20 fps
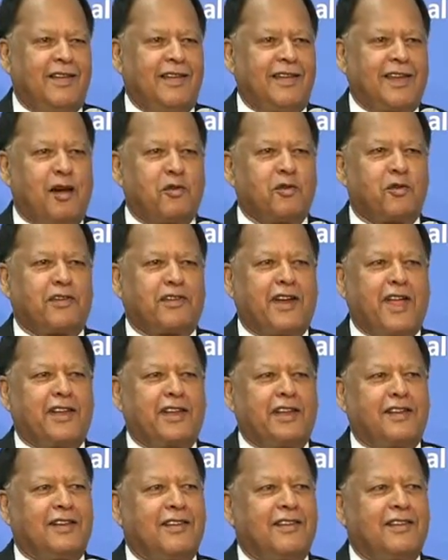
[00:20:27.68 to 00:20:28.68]
an
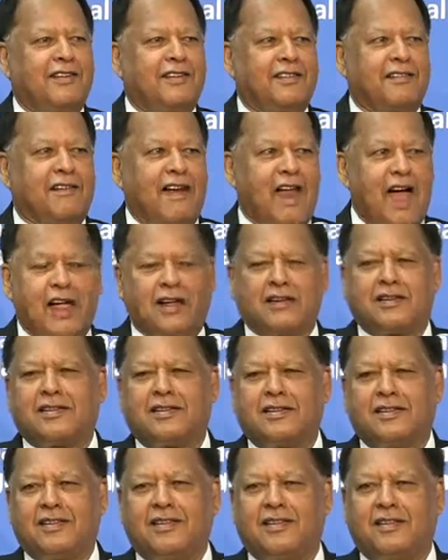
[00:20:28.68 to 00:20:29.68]
outright
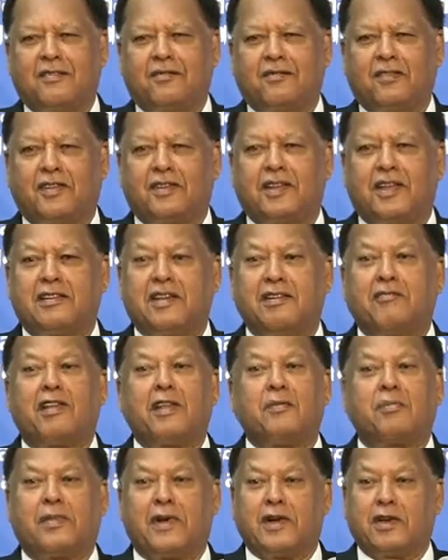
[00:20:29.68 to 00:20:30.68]
grant for the
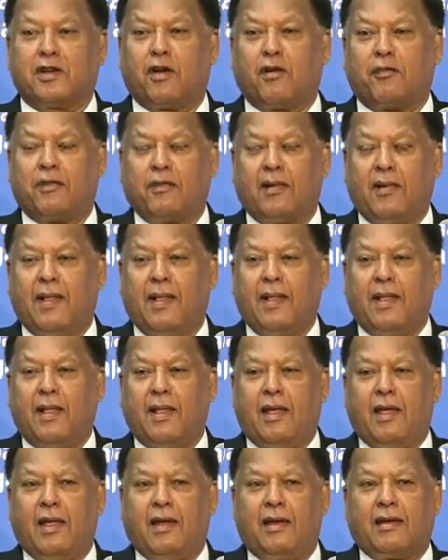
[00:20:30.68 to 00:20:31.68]
development of
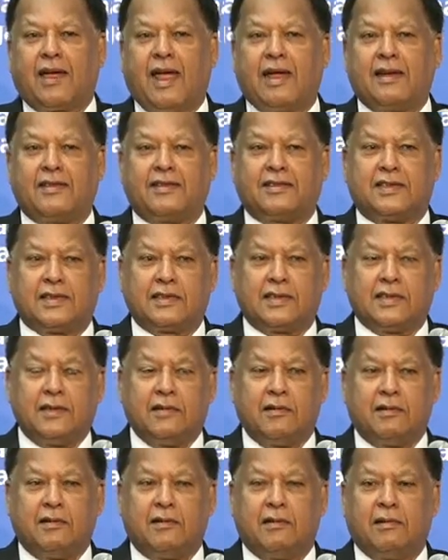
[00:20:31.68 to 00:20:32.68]
Kandy
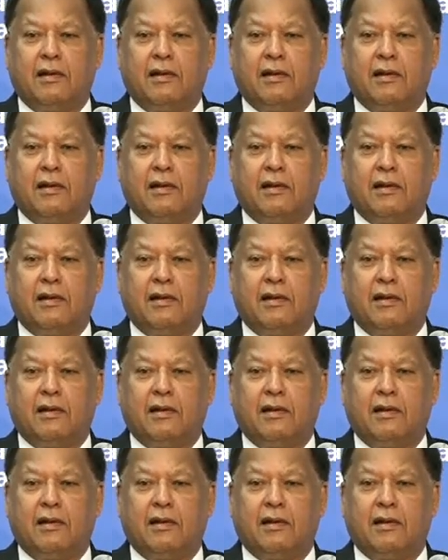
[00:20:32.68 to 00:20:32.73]
City.